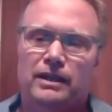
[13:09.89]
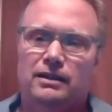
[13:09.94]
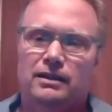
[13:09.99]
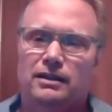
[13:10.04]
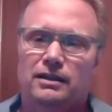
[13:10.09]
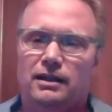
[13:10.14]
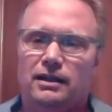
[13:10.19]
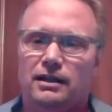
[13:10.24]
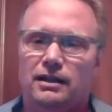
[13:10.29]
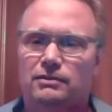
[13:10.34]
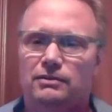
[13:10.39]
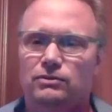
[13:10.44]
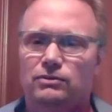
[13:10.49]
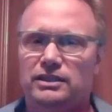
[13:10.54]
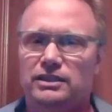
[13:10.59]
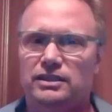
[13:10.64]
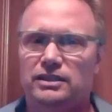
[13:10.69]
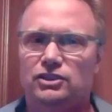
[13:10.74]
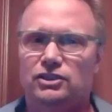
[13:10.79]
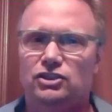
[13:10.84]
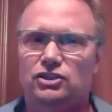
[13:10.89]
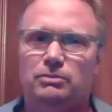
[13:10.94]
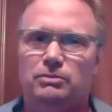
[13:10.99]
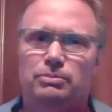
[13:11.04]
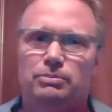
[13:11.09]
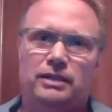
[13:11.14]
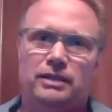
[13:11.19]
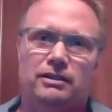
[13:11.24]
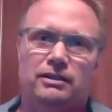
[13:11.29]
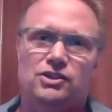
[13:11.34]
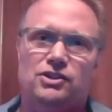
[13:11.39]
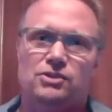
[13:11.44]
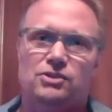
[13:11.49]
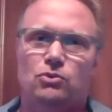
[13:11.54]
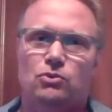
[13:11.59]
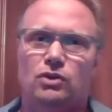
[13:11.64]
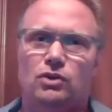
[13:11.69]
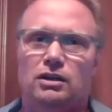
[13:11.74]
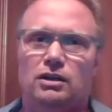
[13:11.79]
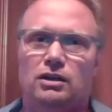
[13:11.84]
uh, we teach the parents a
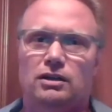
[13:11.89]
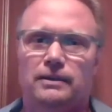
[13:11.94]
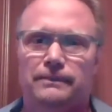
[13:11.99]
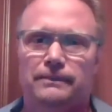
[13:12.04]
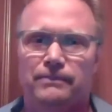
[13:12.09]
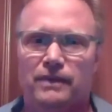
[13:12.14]
more